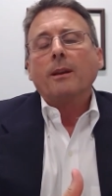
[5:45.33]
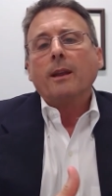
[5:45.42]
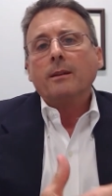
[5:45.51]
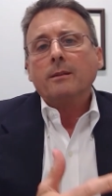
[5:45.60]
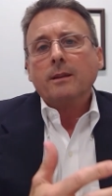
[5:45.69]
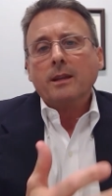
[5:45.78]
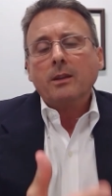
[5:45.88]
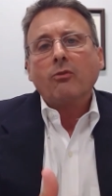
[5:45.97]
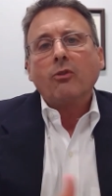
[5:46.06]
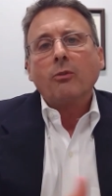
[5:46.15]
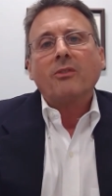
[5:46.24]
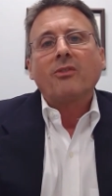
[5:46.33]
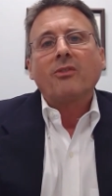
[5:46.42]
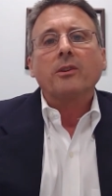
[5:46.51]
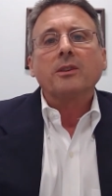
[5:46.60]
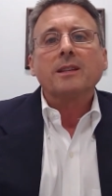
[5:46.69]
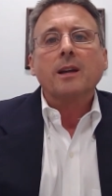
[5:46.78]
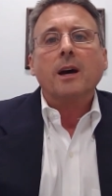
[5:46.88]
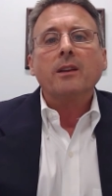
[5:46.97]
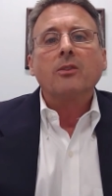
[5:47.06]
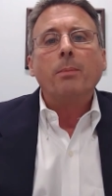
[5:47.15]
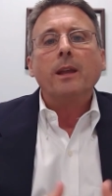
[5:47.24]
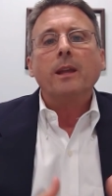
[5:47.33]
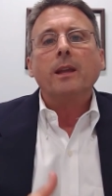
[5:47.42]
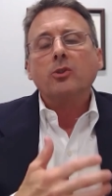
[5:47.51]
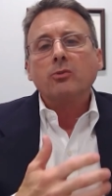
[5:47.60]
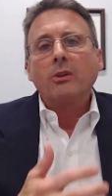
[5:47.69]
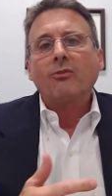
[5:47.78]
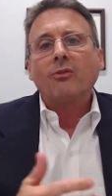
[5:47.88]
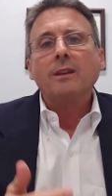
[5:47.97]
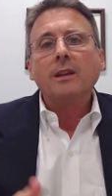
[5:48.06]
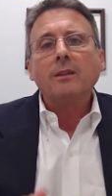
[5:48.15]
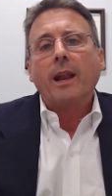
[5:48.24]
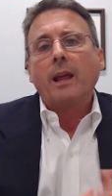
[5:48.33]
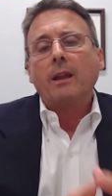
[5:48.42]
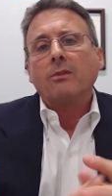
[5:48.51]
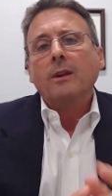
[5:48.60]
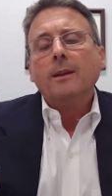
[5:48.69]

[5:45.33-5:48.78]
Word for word: and instruments that are designed to pay interest and dividends